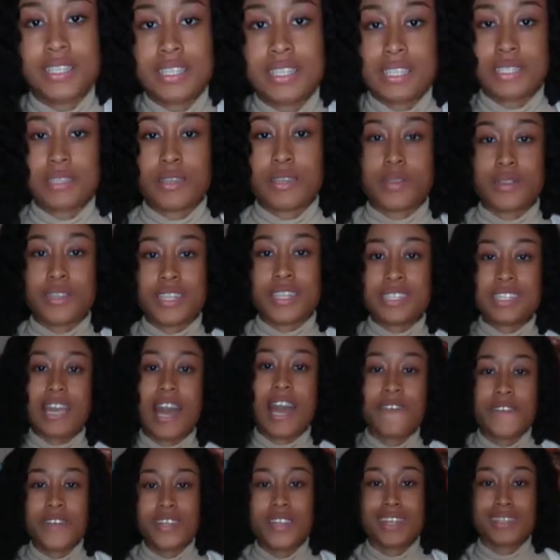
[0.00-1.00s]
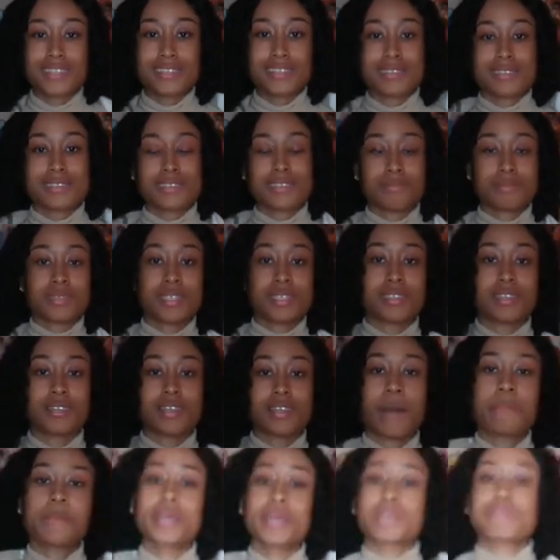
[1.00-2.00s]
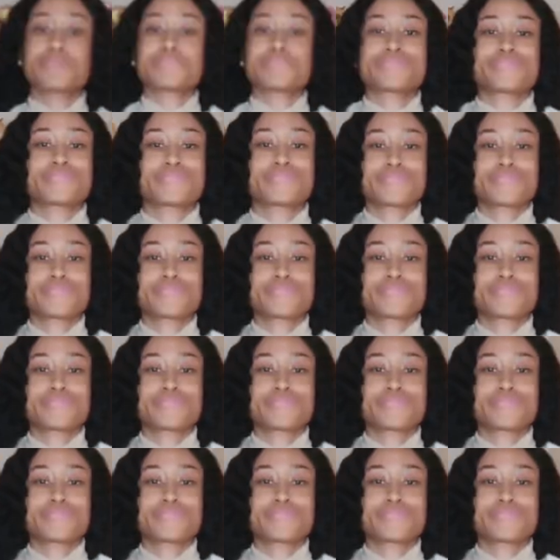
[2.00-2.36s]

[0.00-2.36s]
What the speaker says: isn't, this, I feel like this is something, I mean,